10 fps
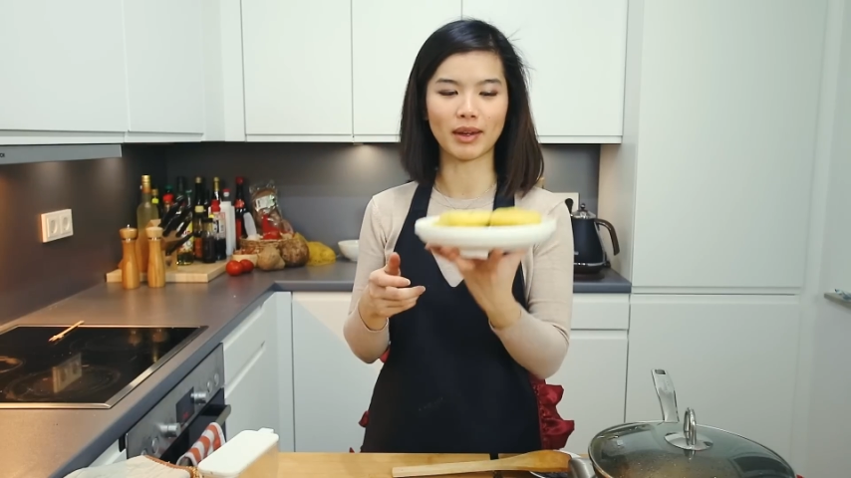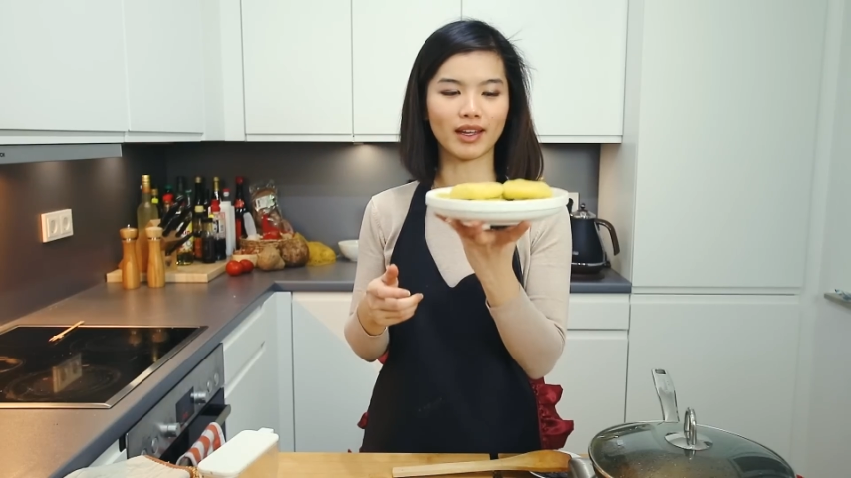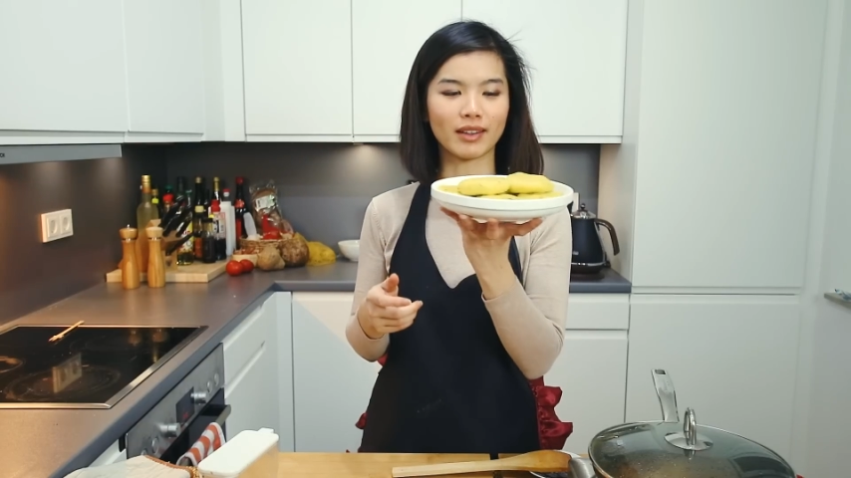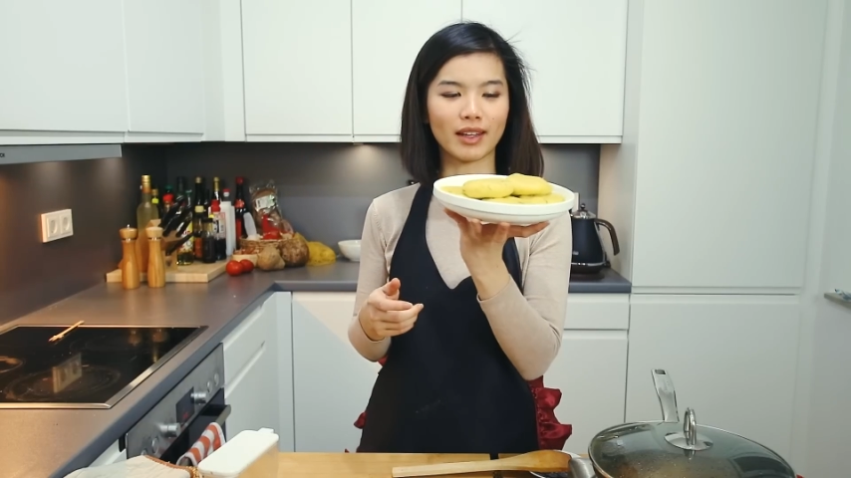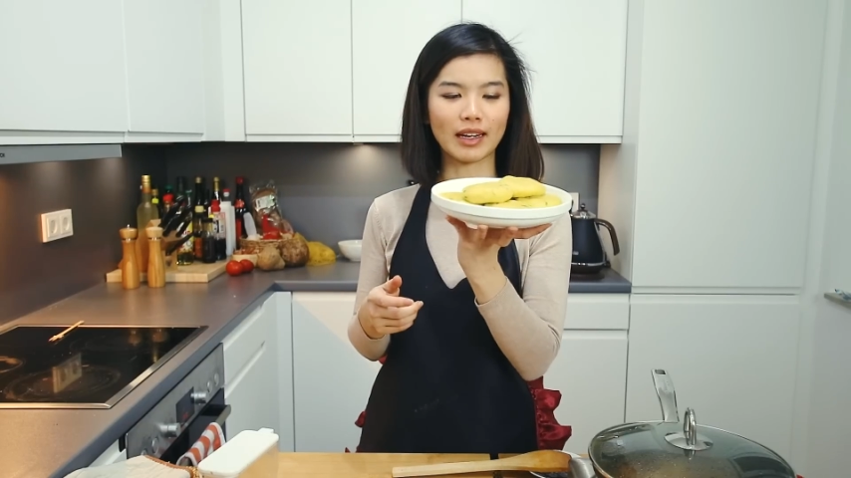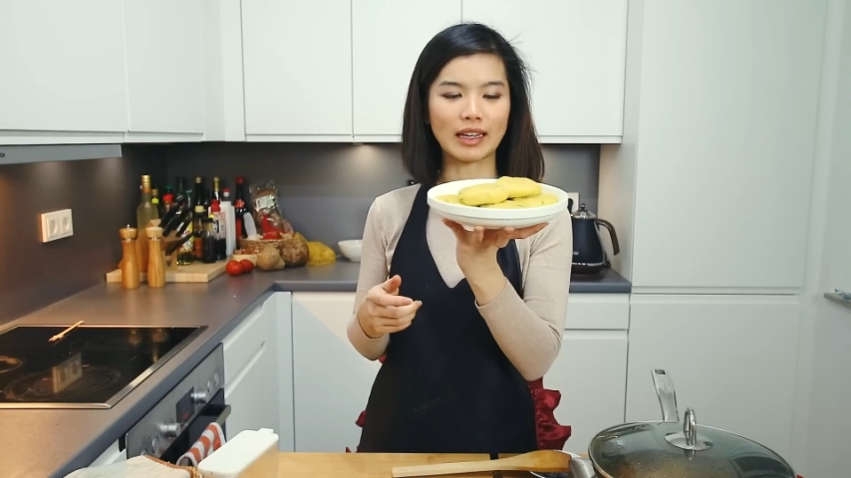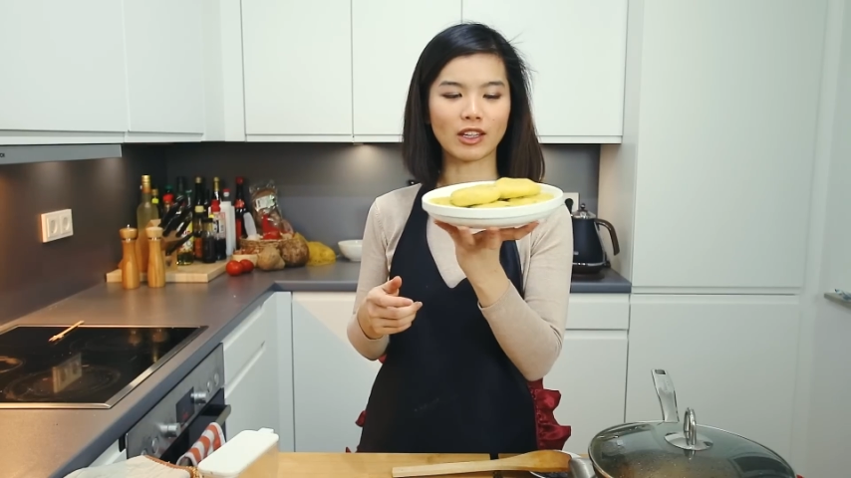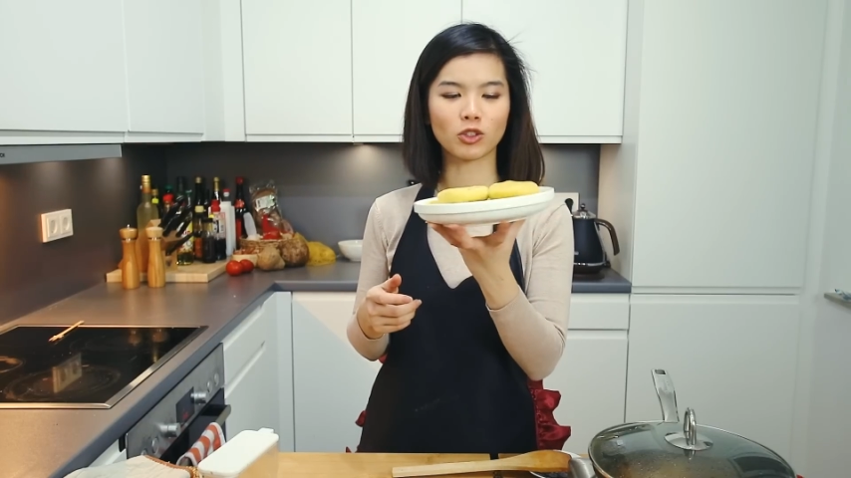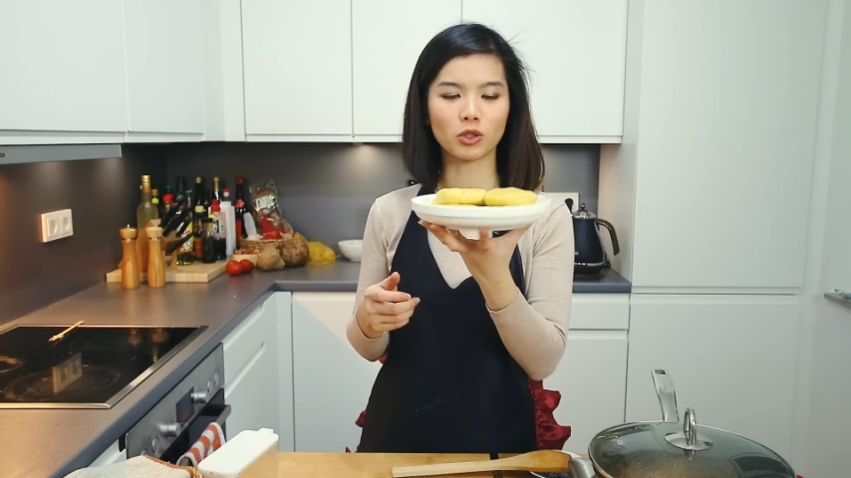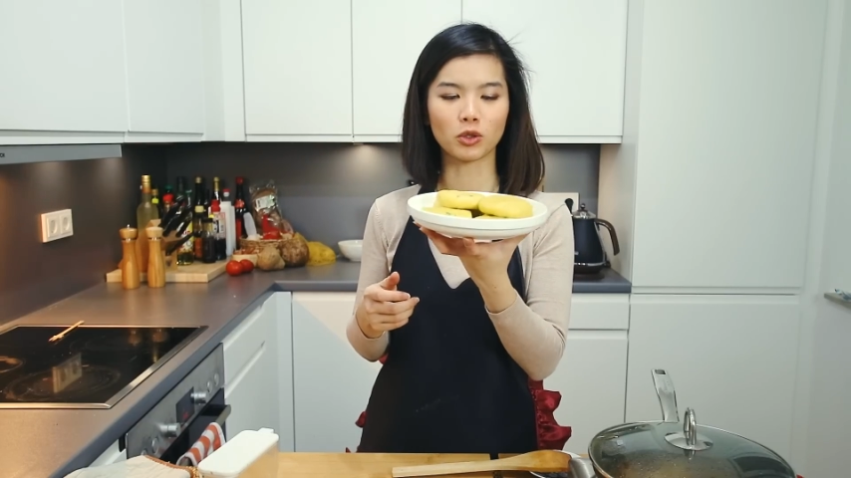and that is
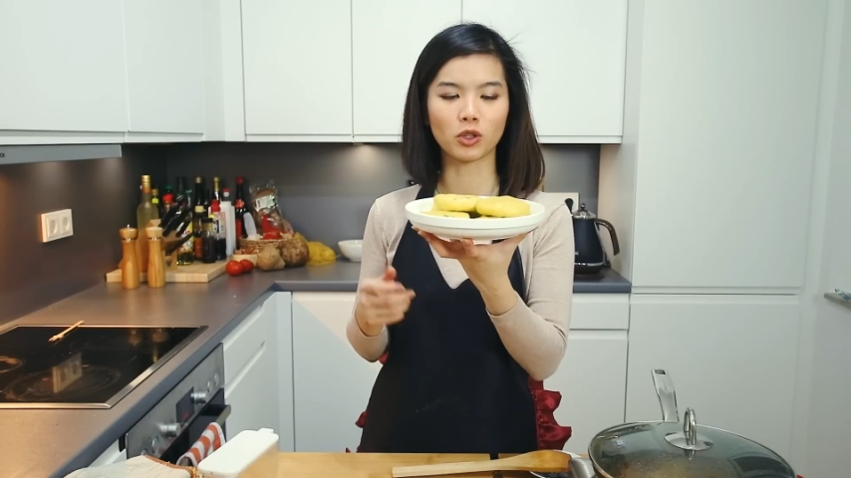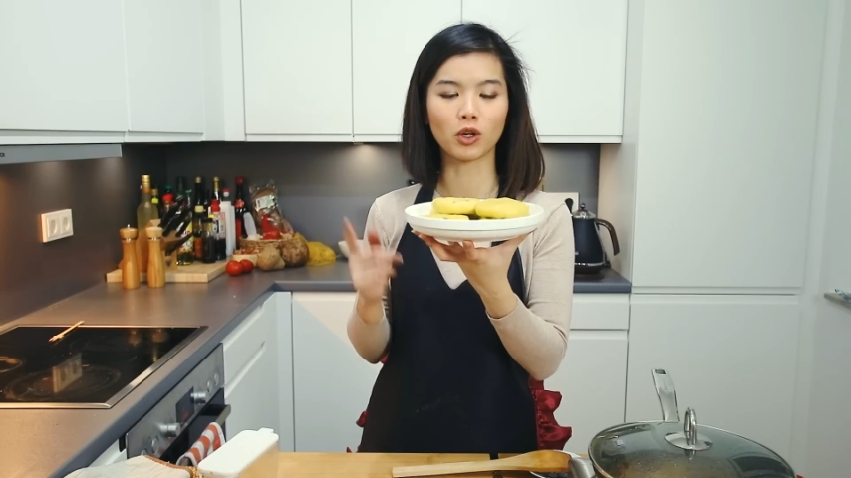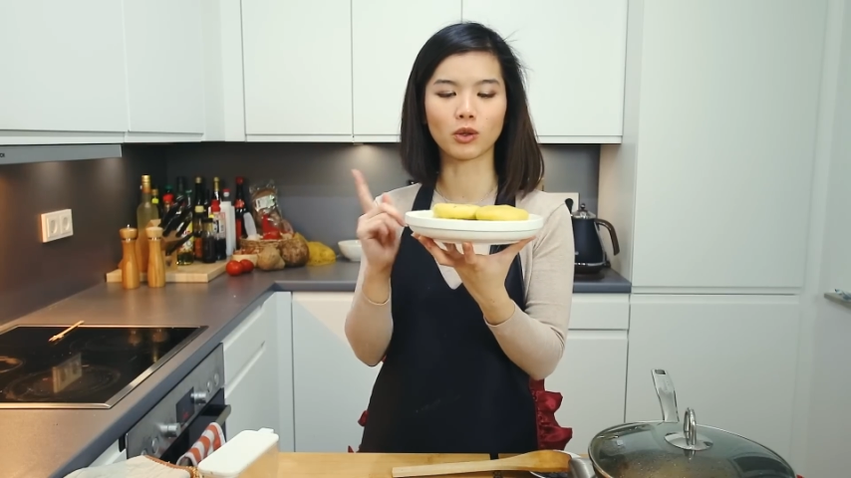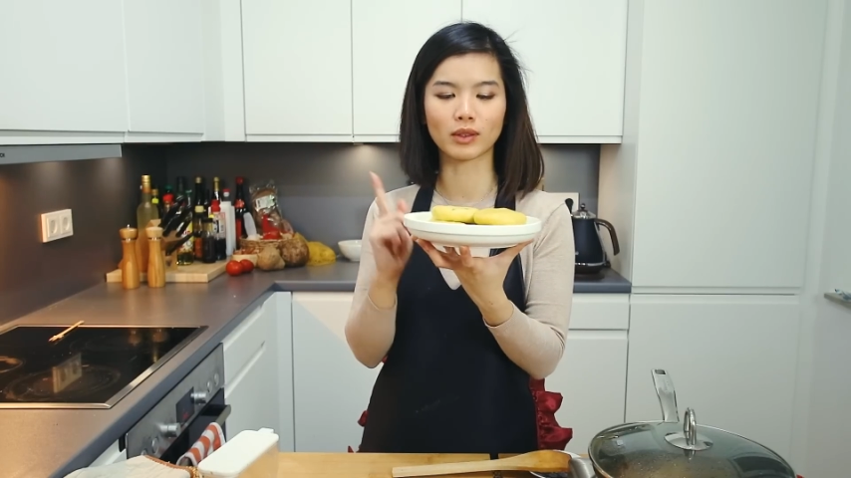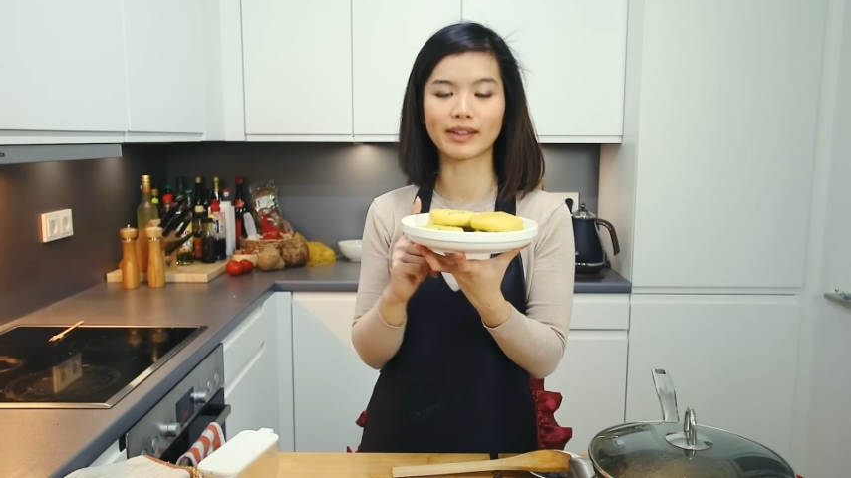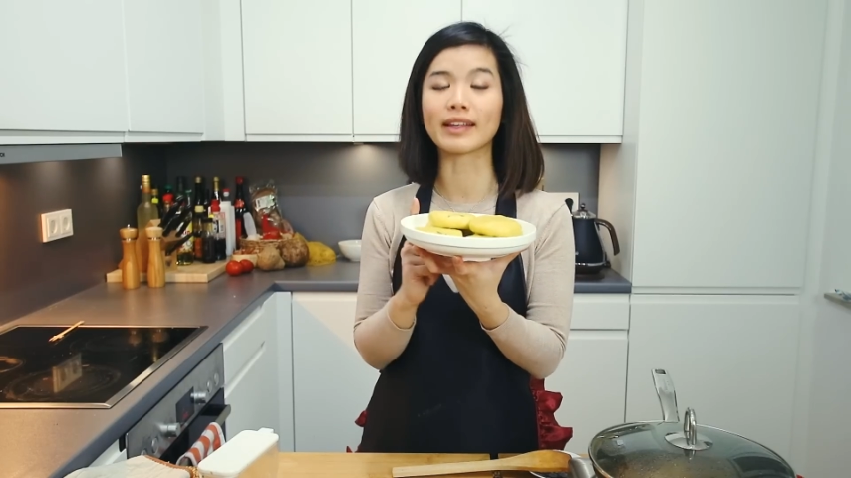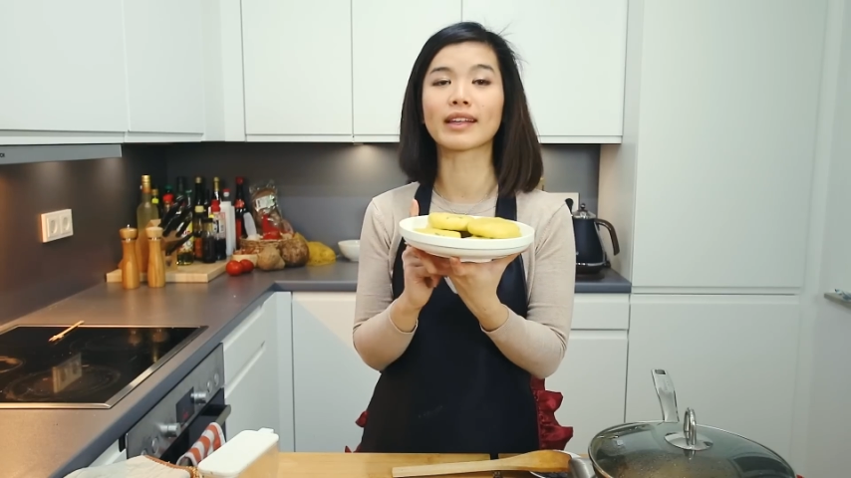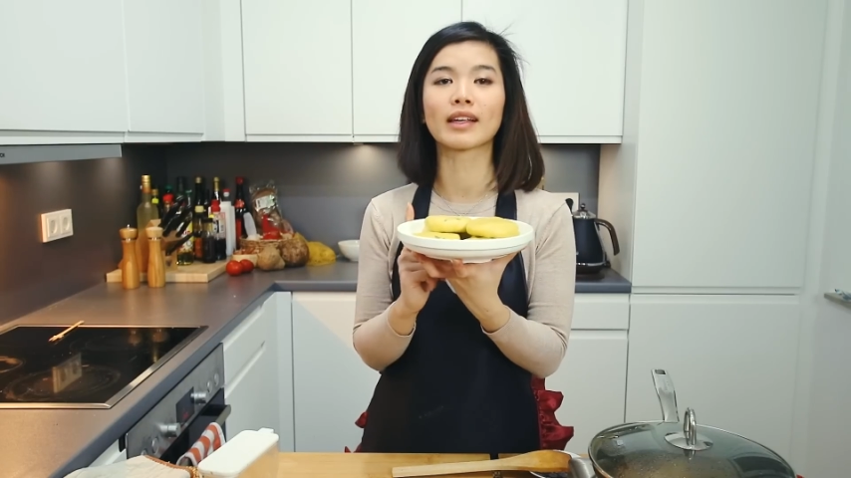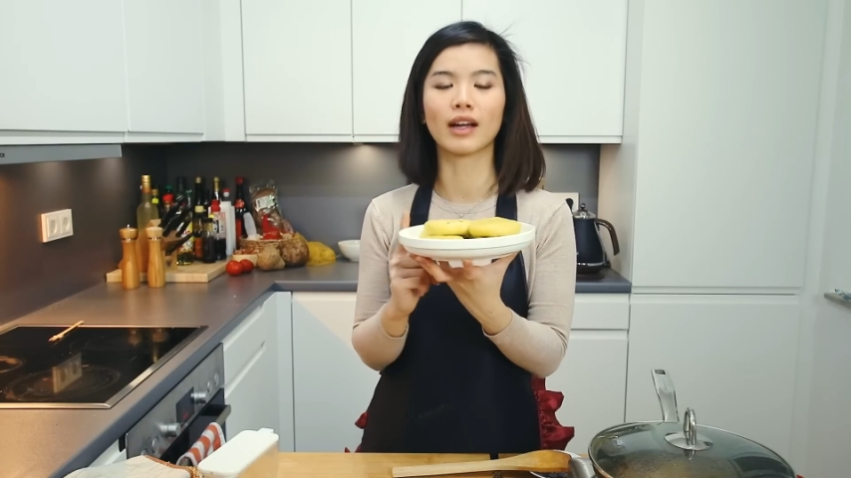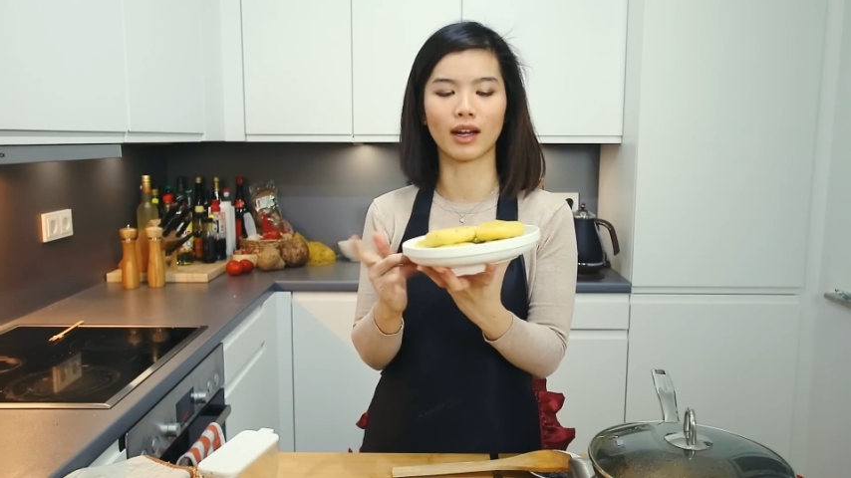to cook these